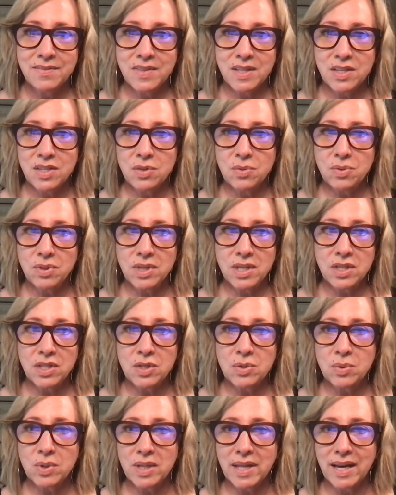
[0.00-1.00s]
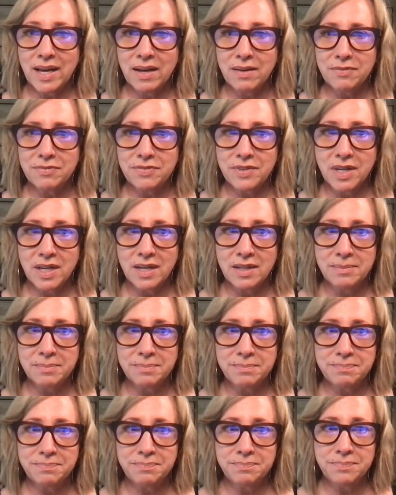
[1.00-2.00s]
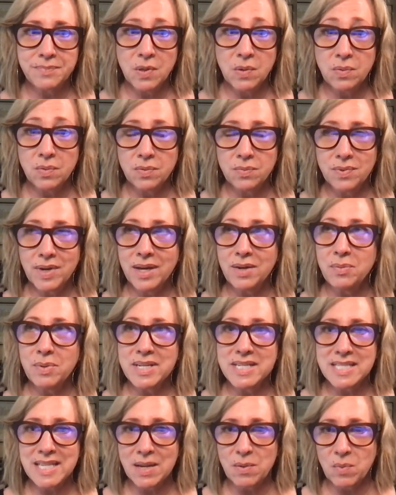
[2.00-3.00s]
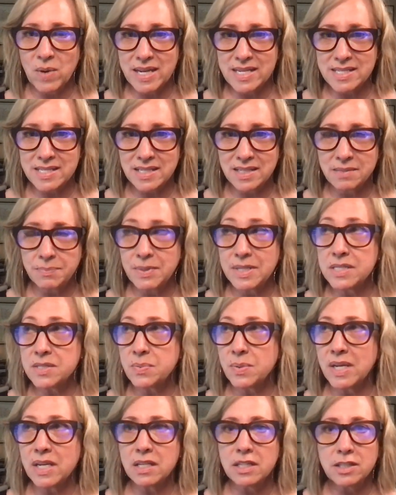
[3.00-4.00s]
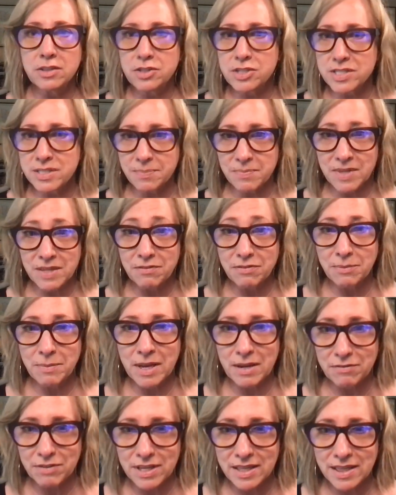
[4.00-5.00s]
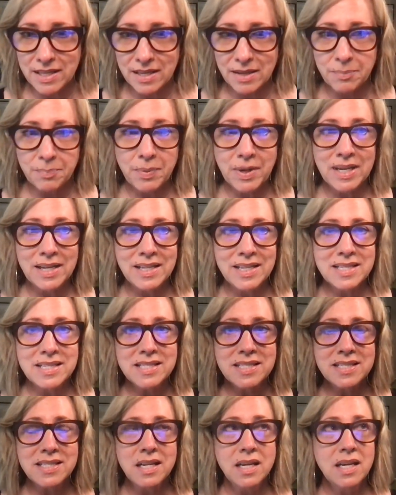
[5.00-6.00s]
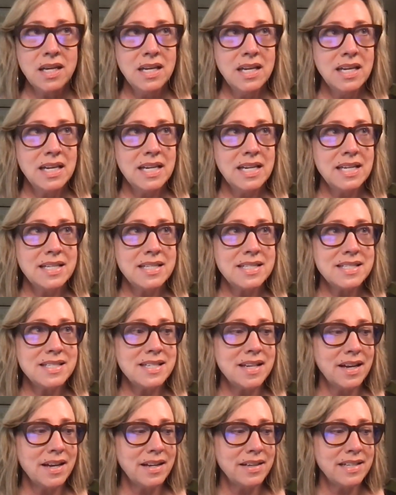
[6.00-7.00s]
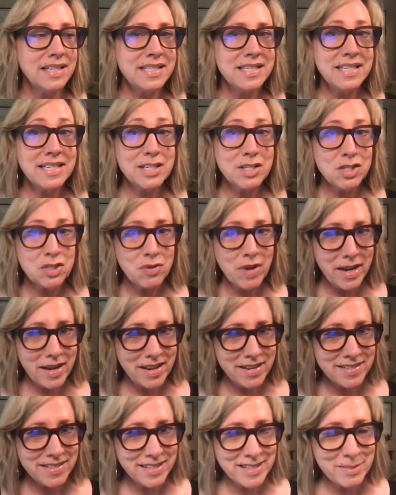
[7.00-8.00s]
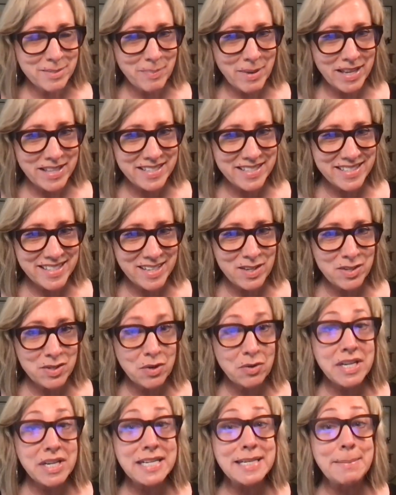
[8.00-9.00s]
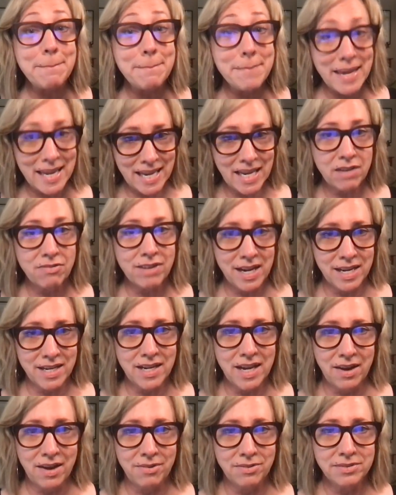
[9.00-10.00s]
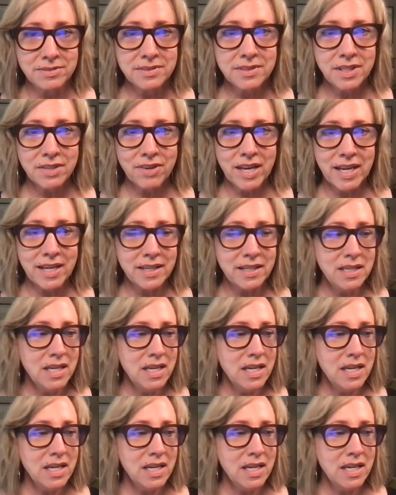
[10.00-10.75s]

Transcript: you will have. I don't want to say wasted because we can learn something from everything, but it's an extraneous expense that you don't need to make right now. Okay.